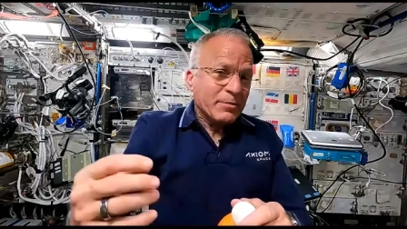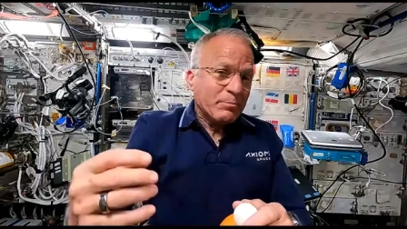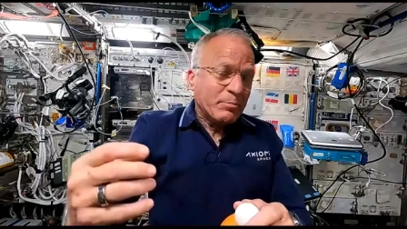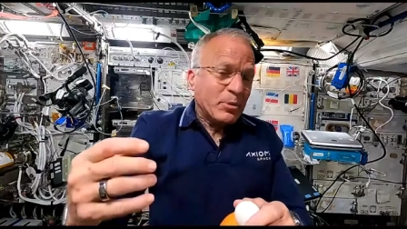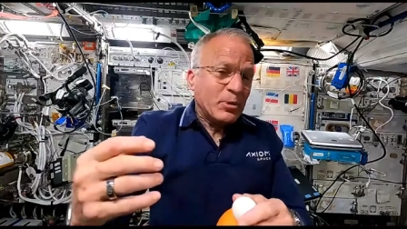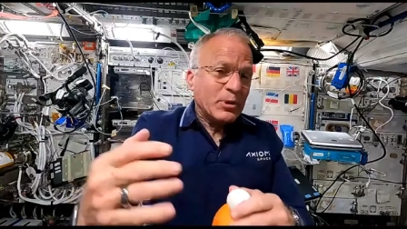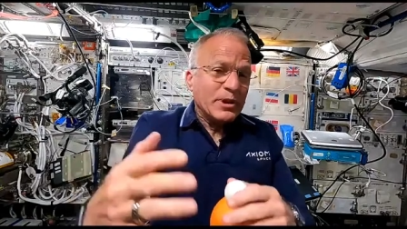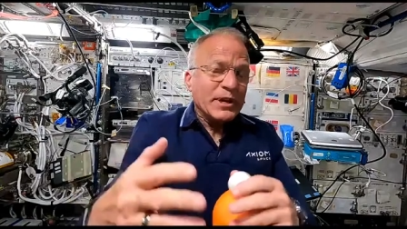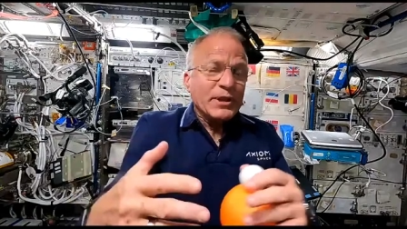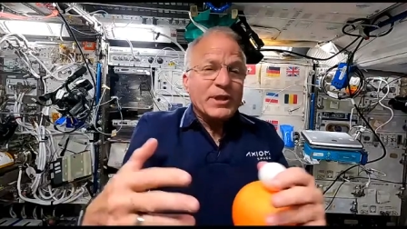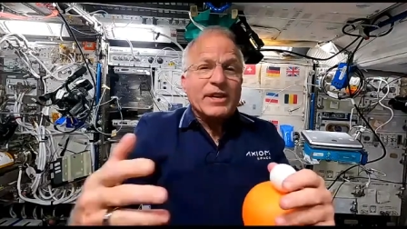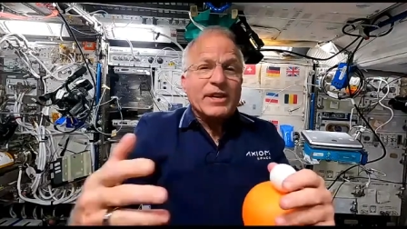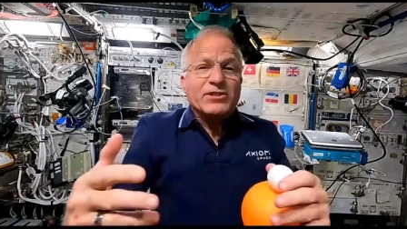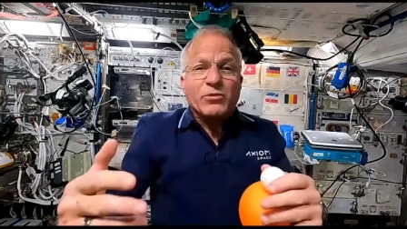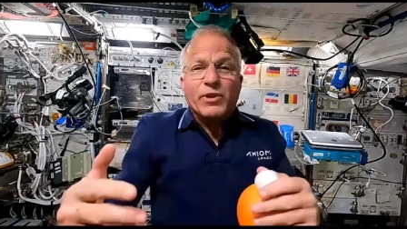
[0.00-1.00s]
pulling
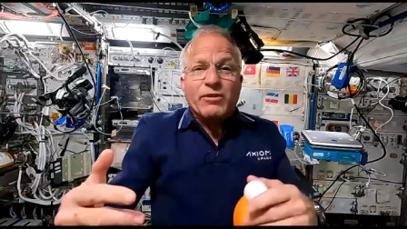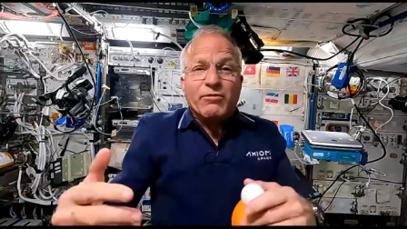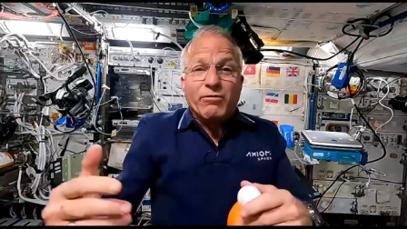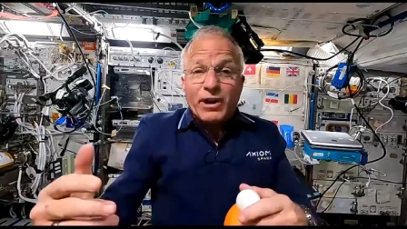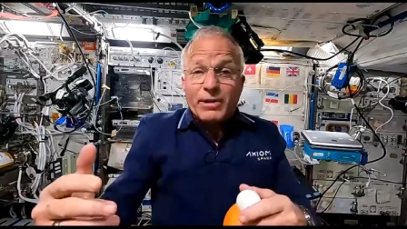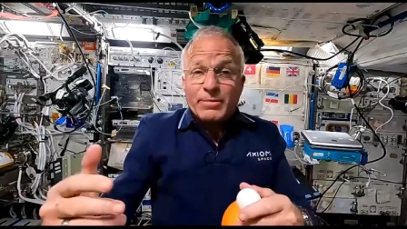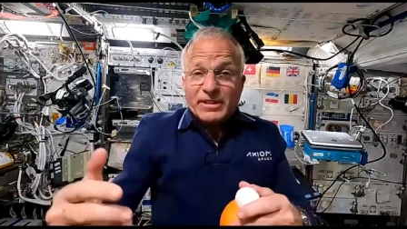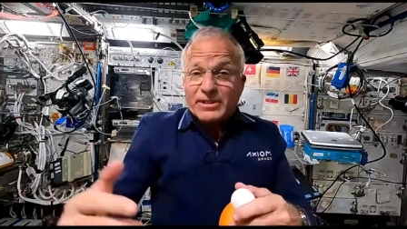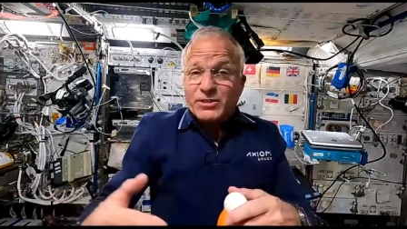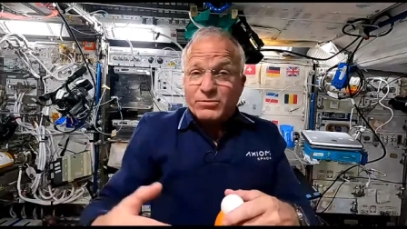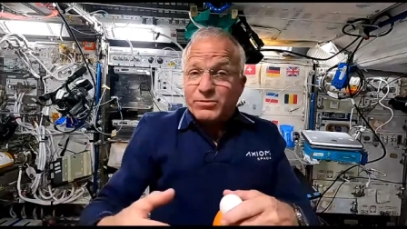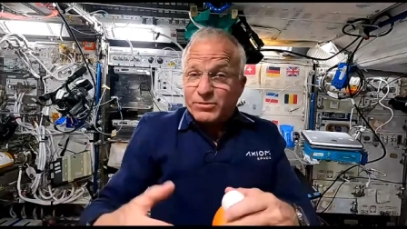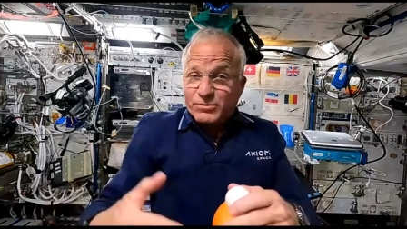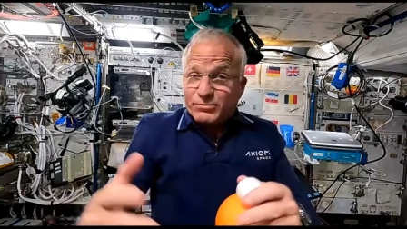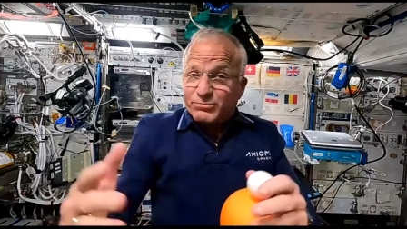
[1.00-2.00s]
things away from
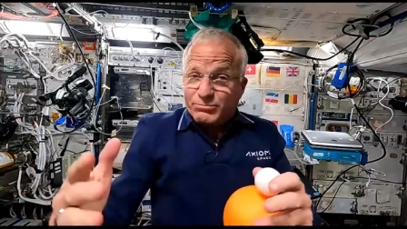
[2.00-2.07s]
us.